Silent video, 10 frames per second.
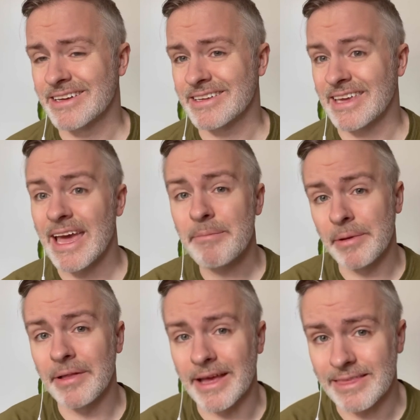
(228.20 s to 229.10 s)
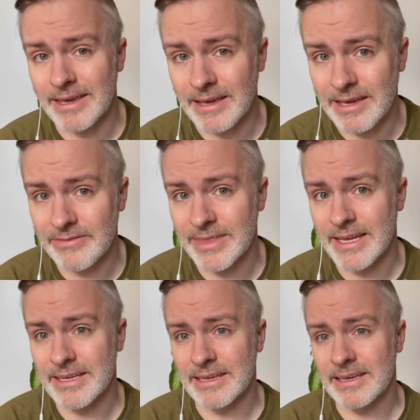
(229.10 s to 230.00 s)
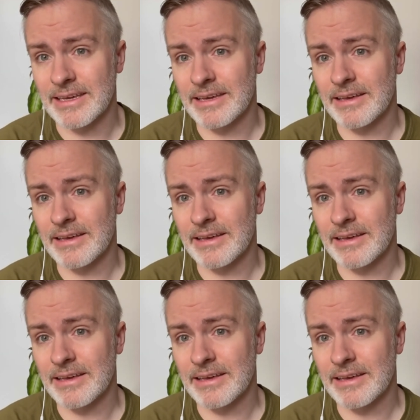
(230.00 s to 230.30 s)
gamble, I think, given that